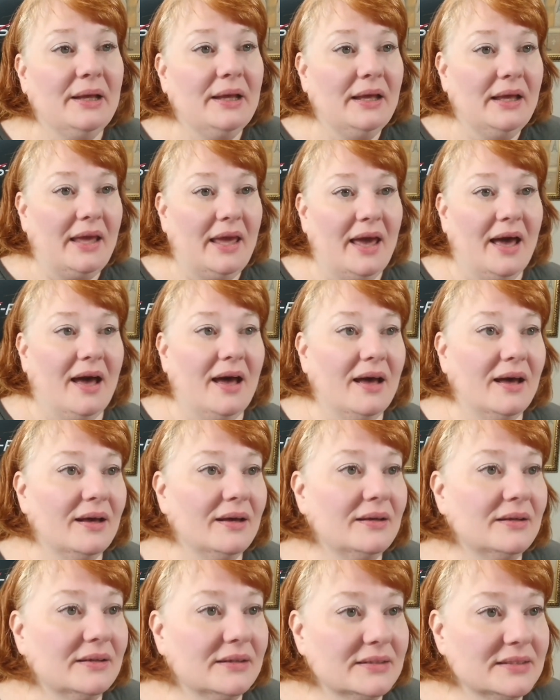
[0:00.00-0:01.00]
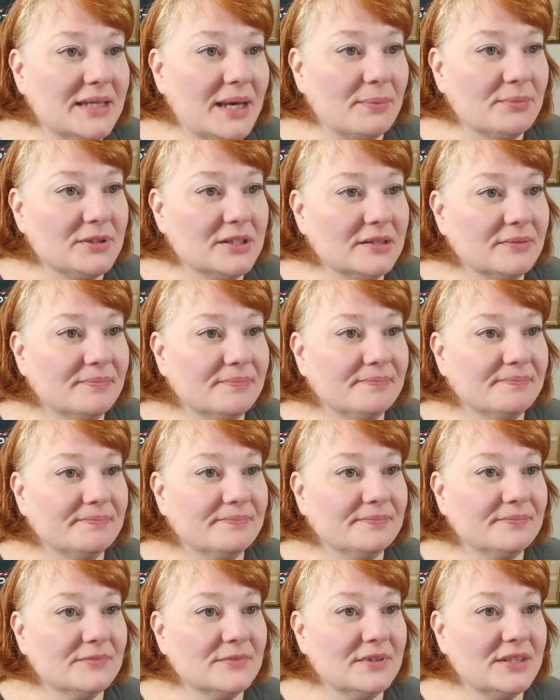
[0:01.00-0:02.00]
Yeah, except
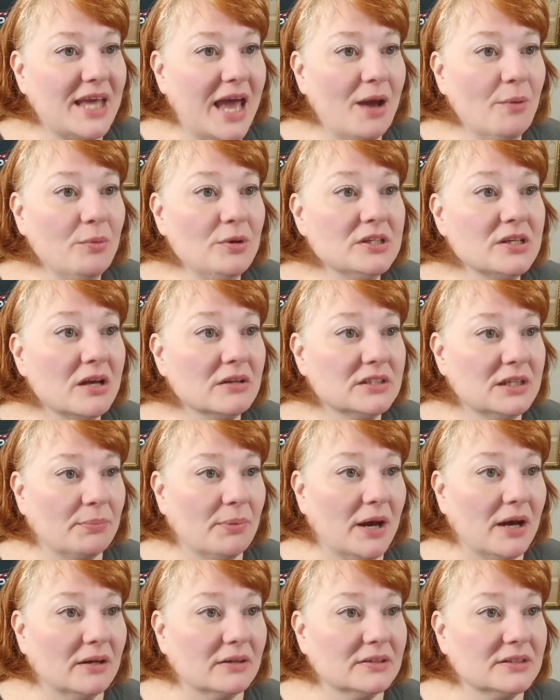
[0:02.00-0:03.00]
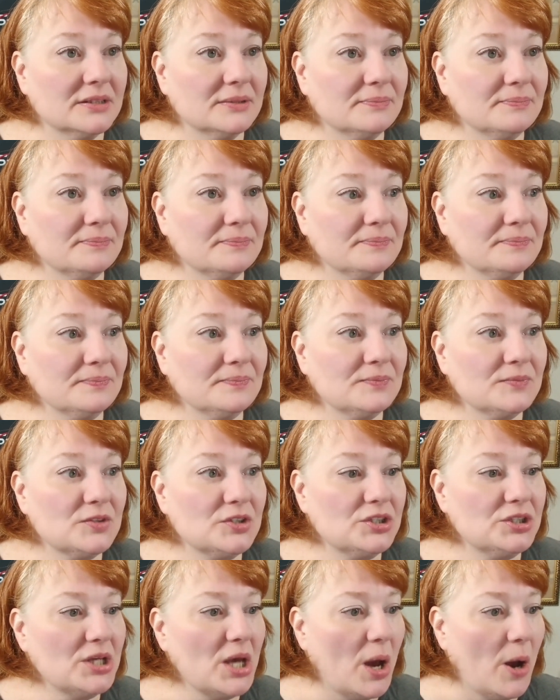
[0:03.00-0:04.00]
that was all debunked.
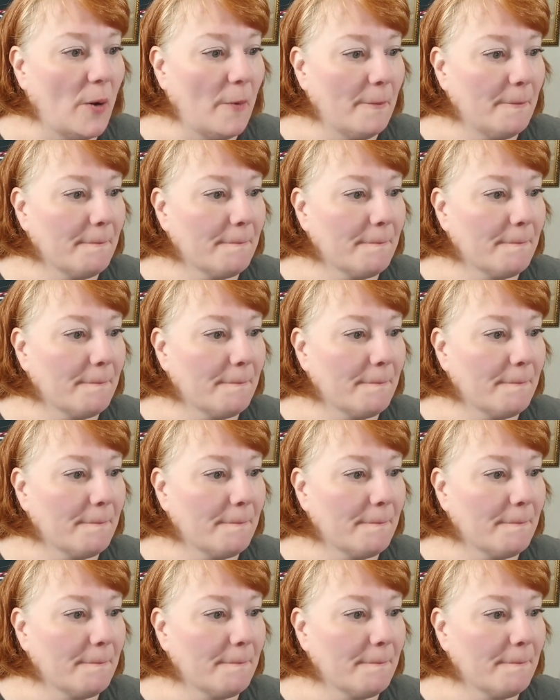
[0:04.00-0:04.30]
So,